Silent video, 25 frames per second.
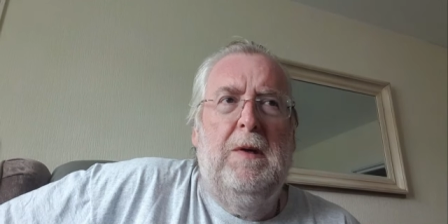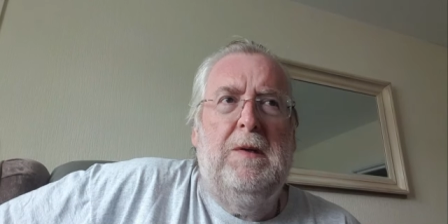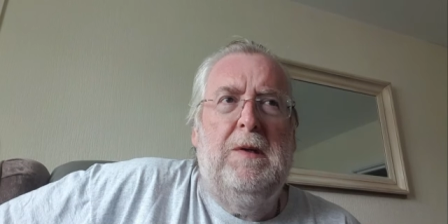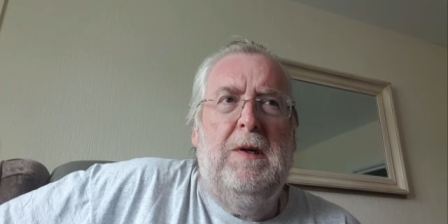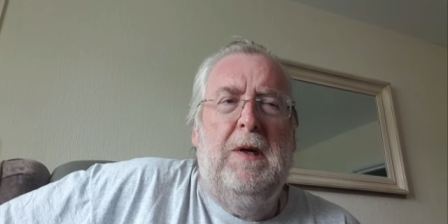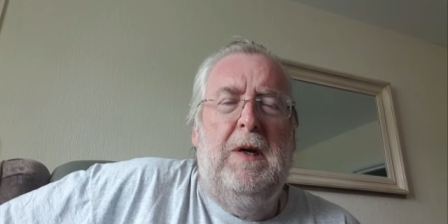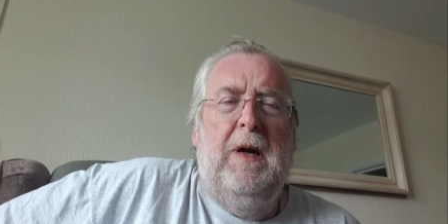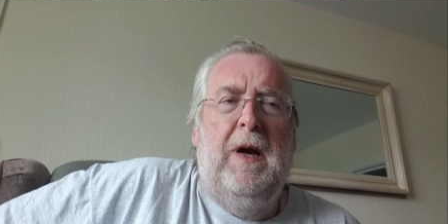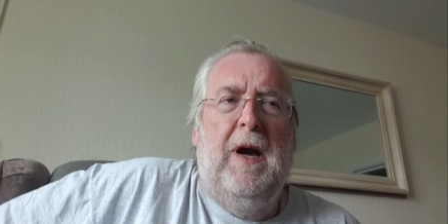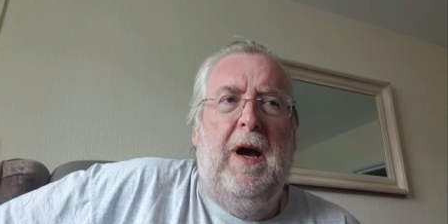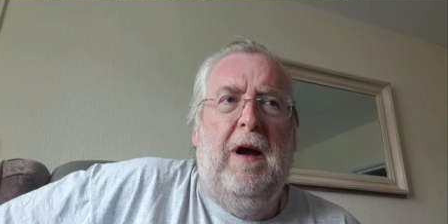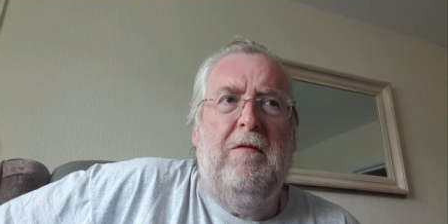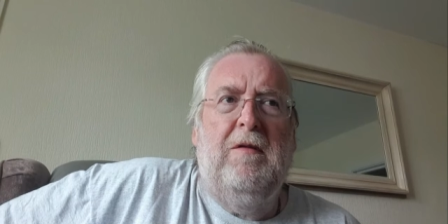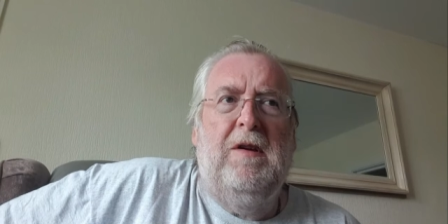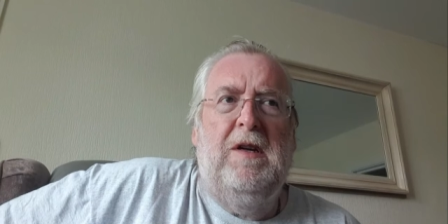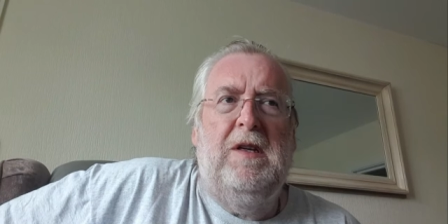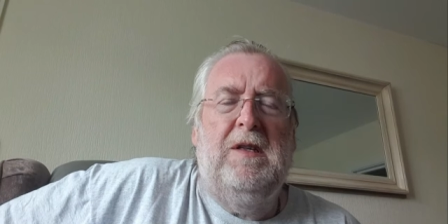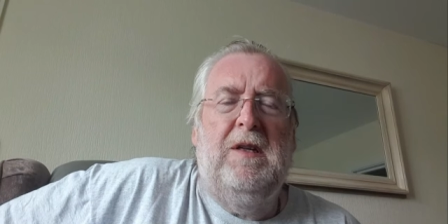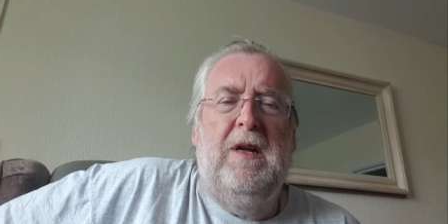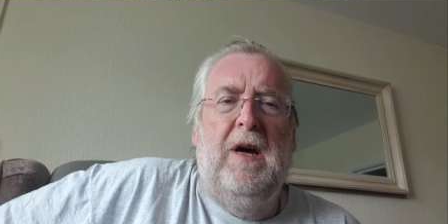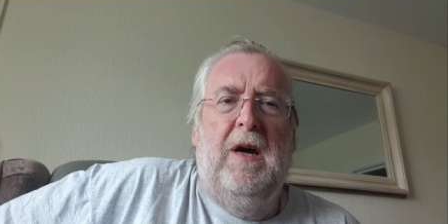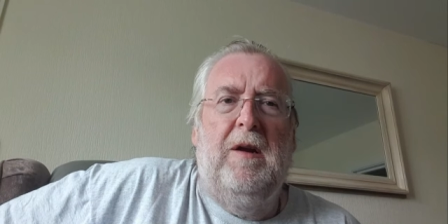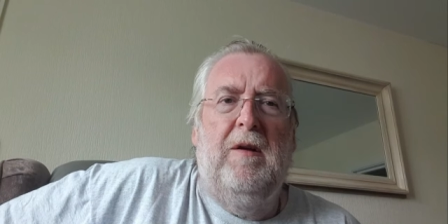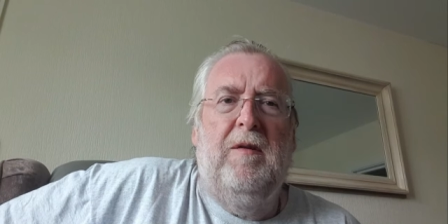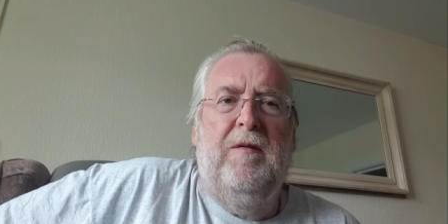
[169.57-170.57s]
see Harry's
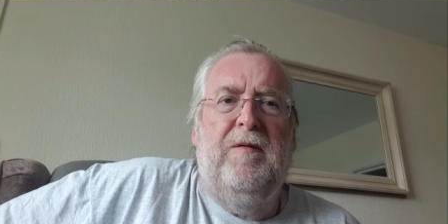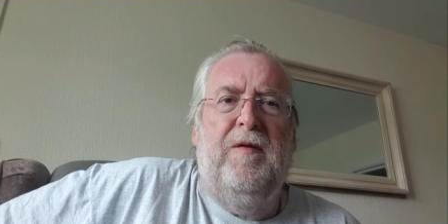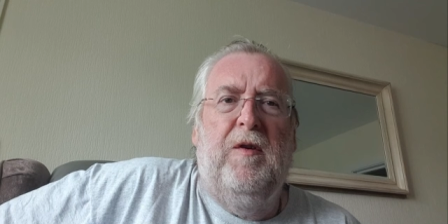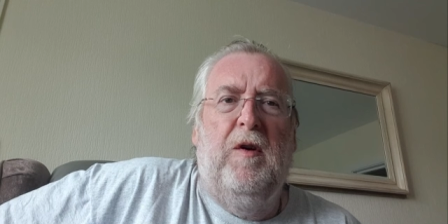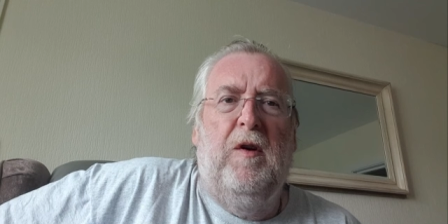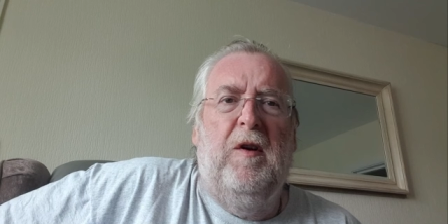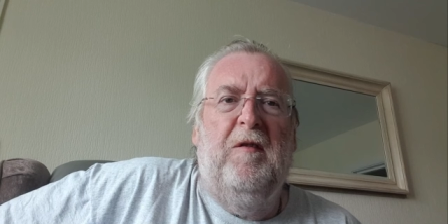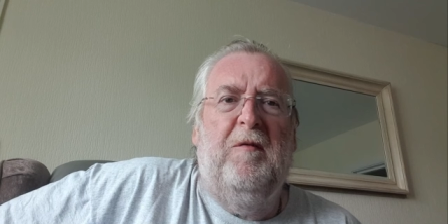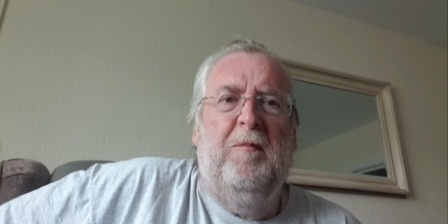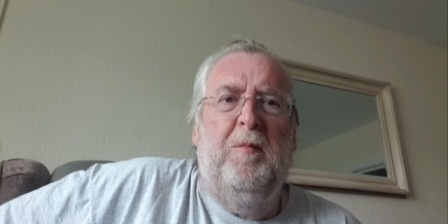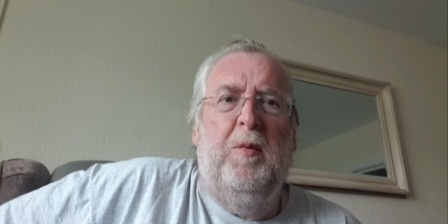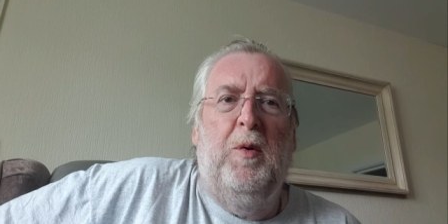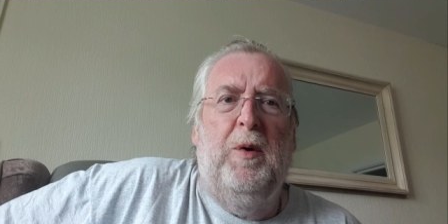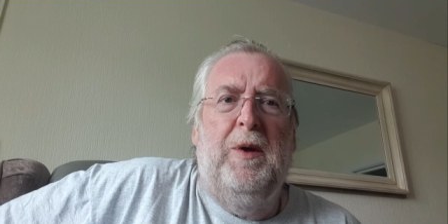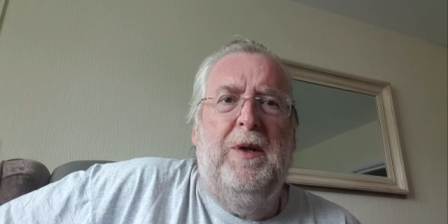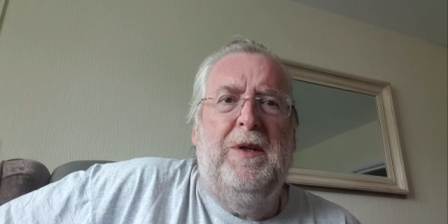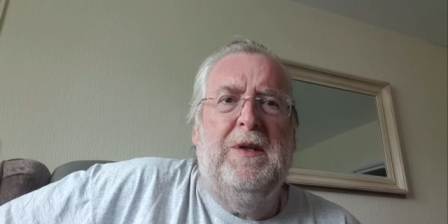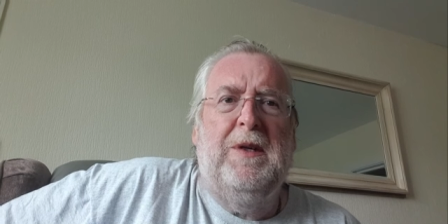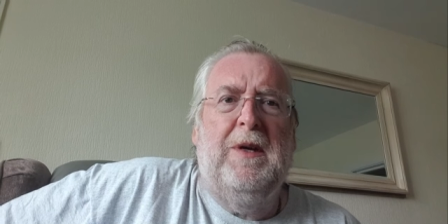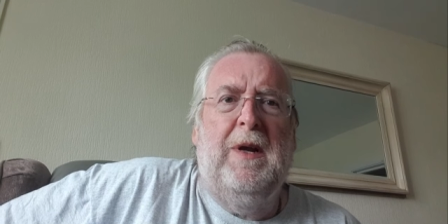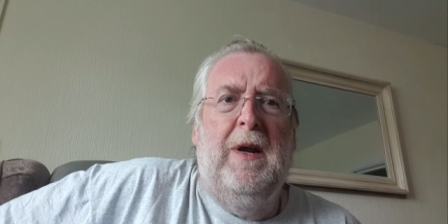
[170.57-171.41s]
done a five points